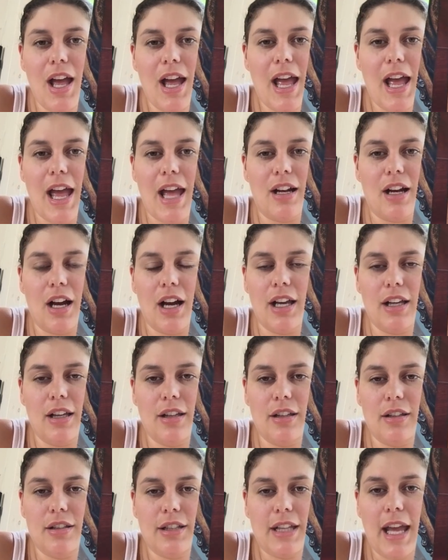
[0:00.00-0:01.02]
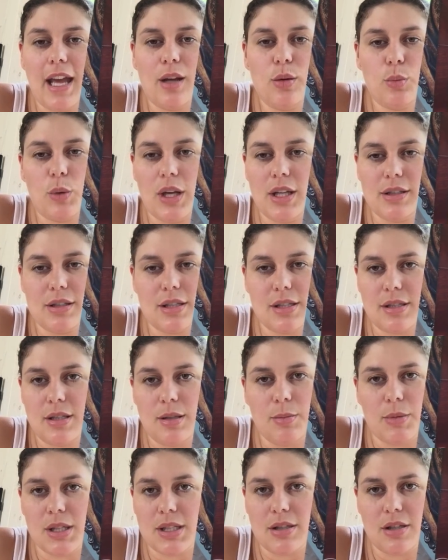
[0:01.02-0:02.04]
And I can't wait to see
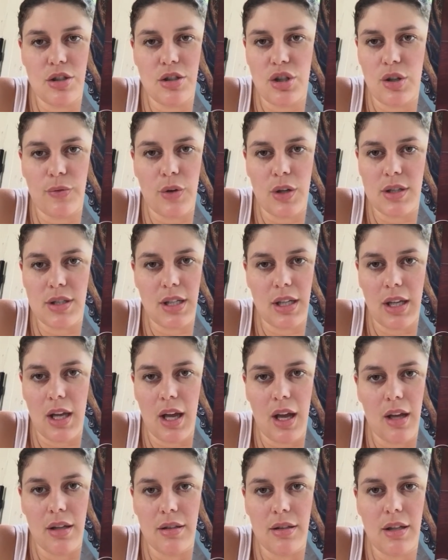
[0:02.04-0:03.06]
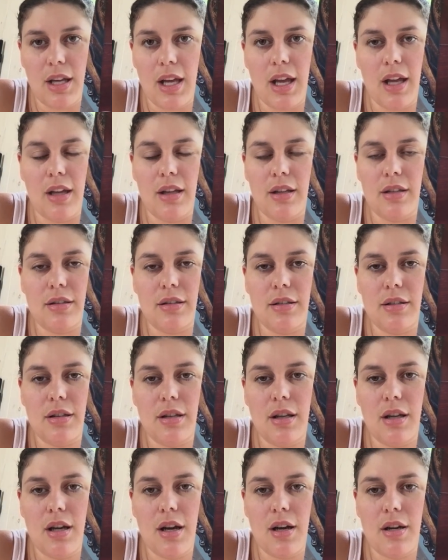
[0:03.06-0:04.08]
my stitching friends again. And
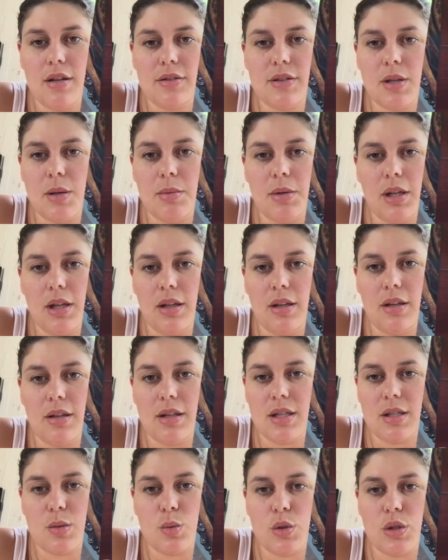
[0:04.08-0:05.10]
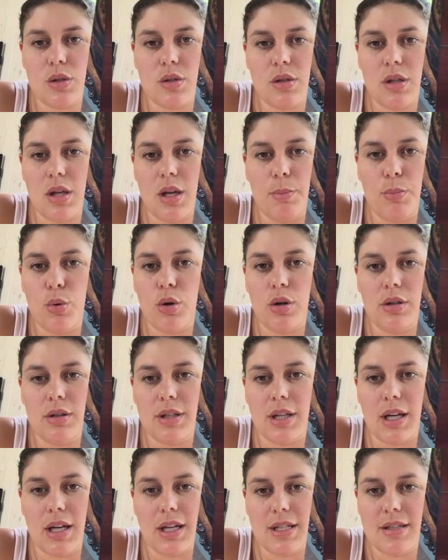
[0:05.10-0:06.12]
to me, this was important
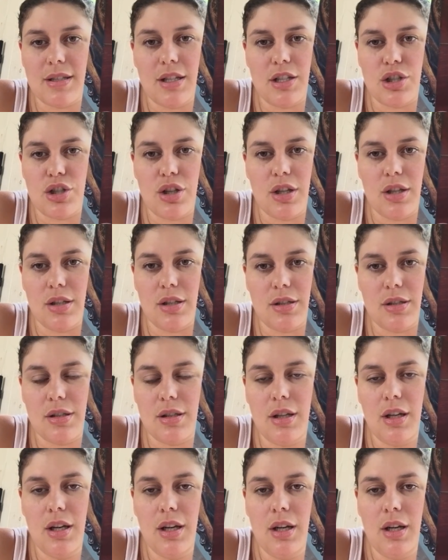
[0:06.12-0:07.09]
that I stitched this.